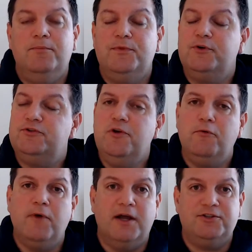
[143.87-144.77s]
There's no
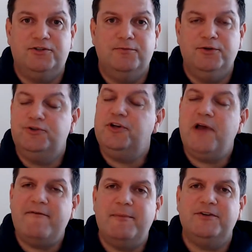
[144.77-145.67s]
rush. You should
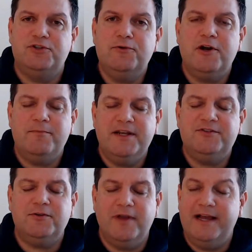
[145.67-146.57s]
have about 200
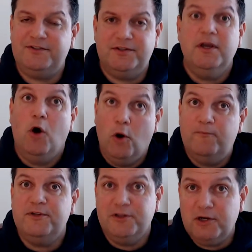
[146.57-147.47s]
minutes or less,
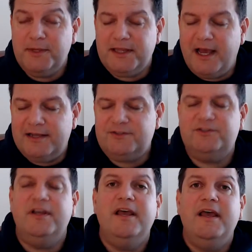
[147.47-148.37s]
hopefully a little bit
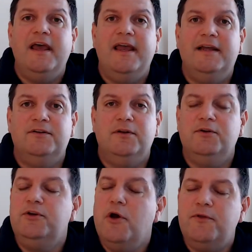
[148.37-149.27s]
less. And
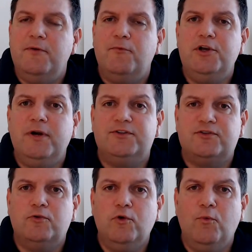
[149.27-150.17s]
know that when you're at
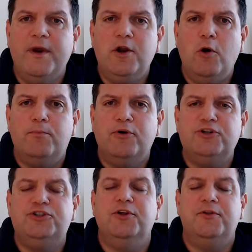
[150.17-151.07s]
school, we don't
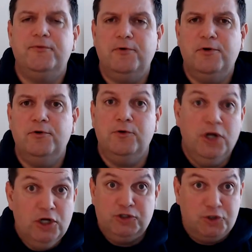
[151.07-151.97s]
push you through
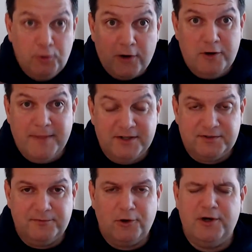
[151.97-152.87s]
200 minutes
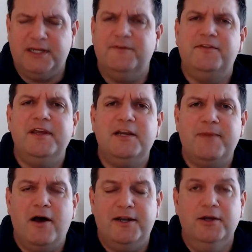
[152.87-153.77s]
of learning. If you think
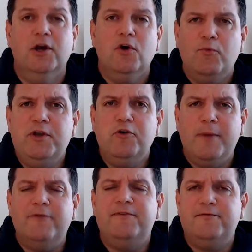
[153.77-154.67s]
about it, we do
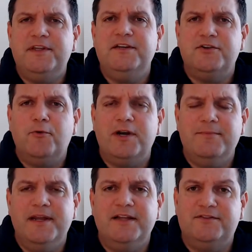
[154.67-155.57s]
about 15 to 20
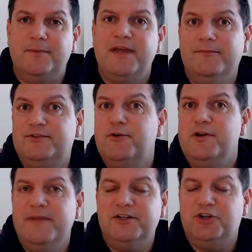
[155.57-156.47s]
minutes, sometimes
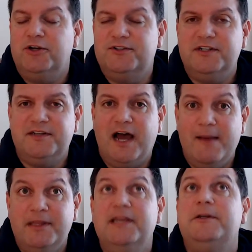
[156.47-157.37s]
30-minute chunks at a
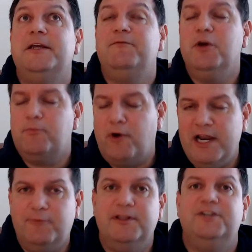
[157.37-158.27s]
time, and they give you a
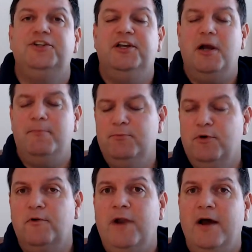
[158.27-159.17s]
break. We let you get up and
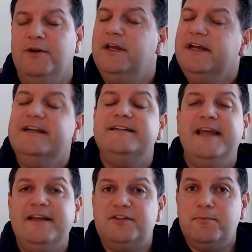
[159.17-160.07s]
move around.
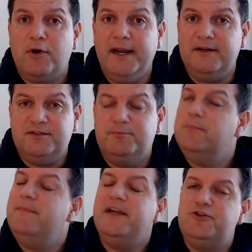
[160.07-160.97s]
Take some breaks,
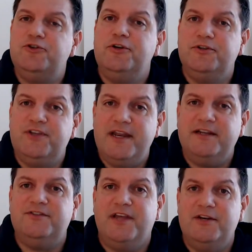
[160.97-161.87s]
but make sure you're setting
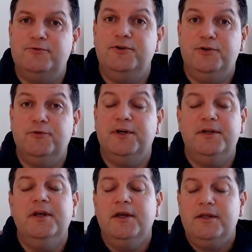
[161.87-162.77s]
a schedule and
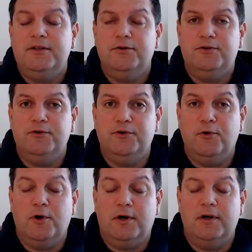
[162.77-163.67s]
you do
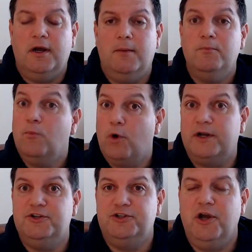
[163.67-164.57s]
your
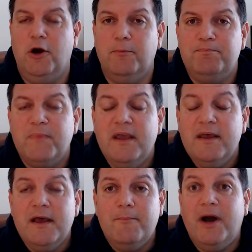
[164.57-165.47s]
work as you go.
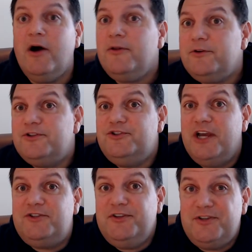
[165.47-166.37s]
My other
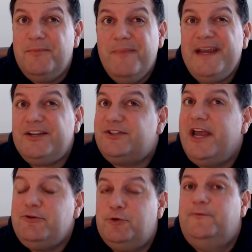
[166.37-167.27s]
suggestion is make a
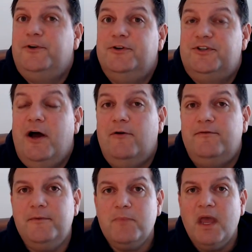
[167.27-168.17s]
schedule for yourself.